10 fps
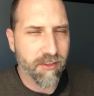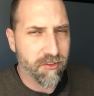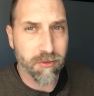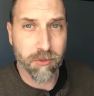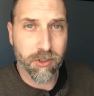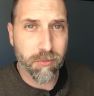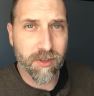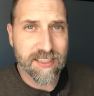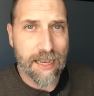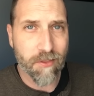There's some good
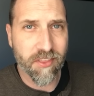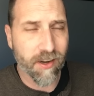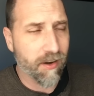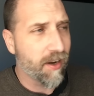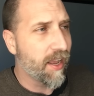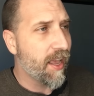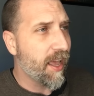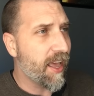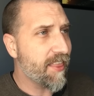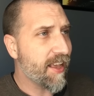ones out there,
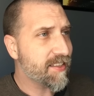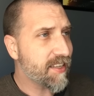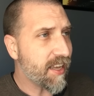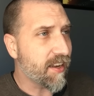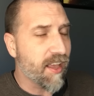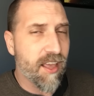and that's That's it.